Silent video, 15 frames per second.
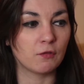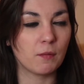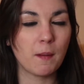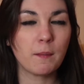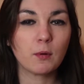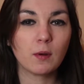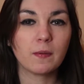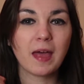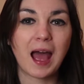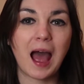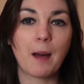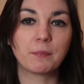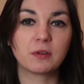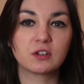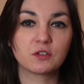Remember when that
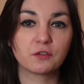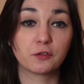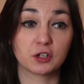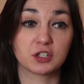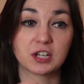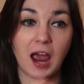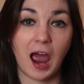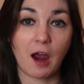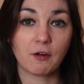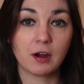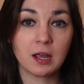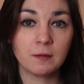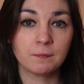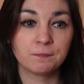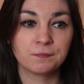happened for
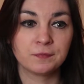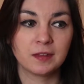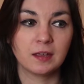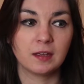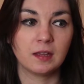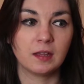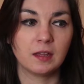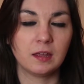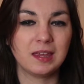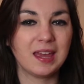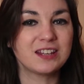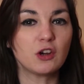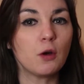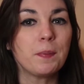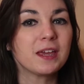Tara?
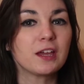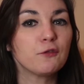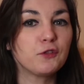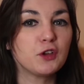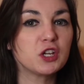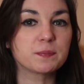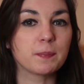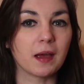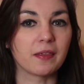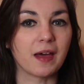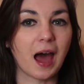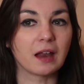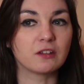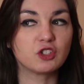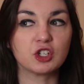Yeah, don't be confused by
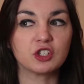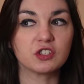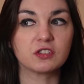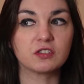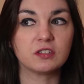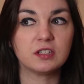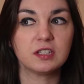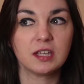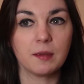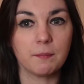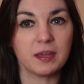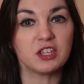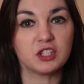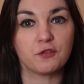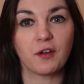that. Just, it
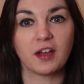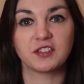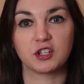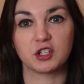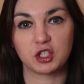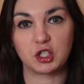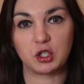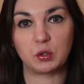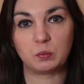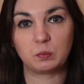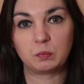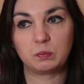means you fancy her too.